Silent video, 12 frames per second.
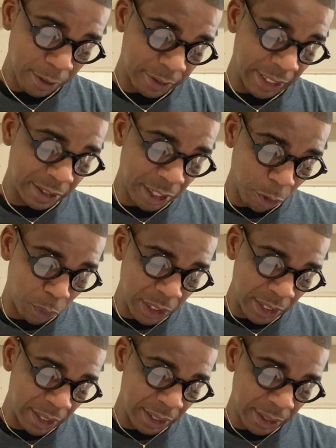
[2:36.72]
They said
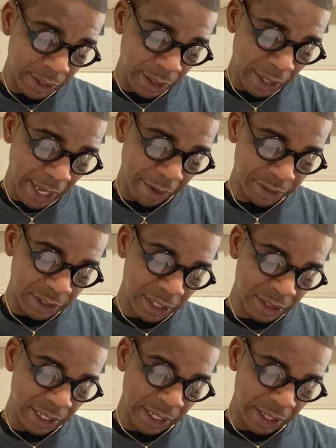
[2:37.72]
we have
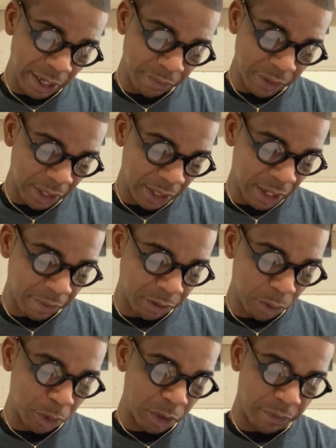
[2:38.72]
such a loving and
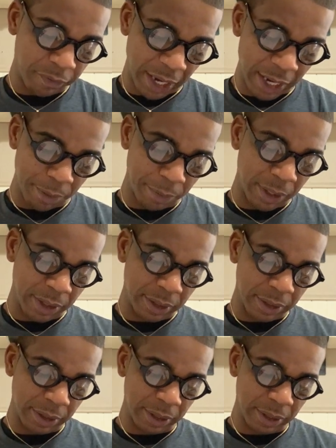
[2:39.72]
comfortable environment.